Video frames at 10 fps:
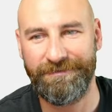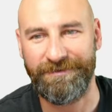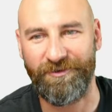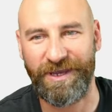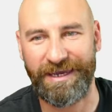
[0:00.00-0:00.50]

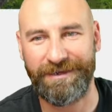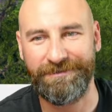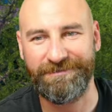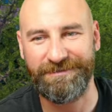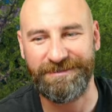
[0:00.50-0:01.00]

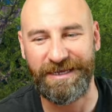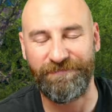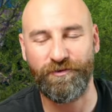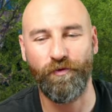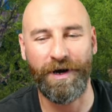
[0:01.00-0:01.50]
Okay,
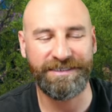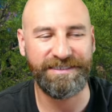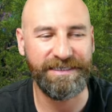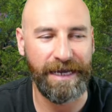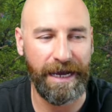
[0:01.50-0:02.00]
if you want to
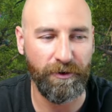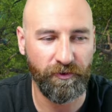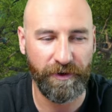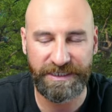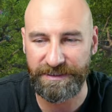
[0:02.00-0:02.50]
see how
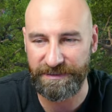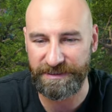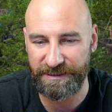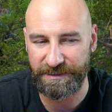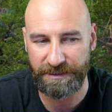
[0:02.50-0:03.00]
crazy
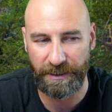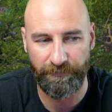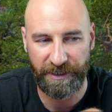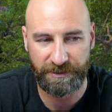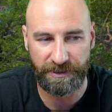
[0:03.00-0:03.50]
this is
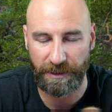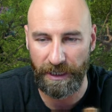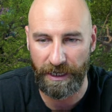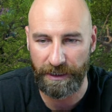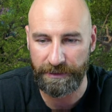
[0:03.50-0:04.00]
compared to
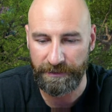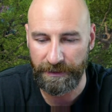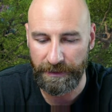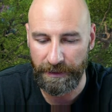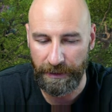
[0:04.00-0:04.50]
Claude
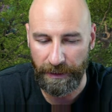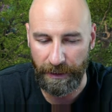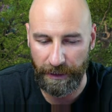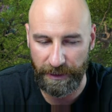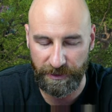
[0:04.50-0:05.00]

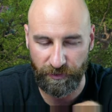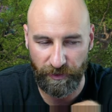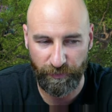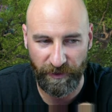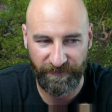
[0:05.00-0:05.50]

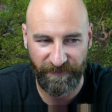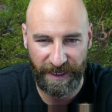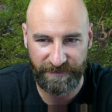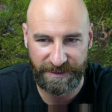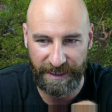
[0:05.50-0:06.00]

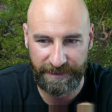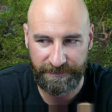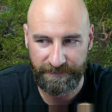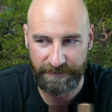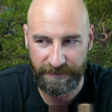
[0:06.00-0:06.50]
3.5
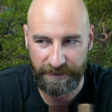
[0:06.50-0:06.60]
Sonnet,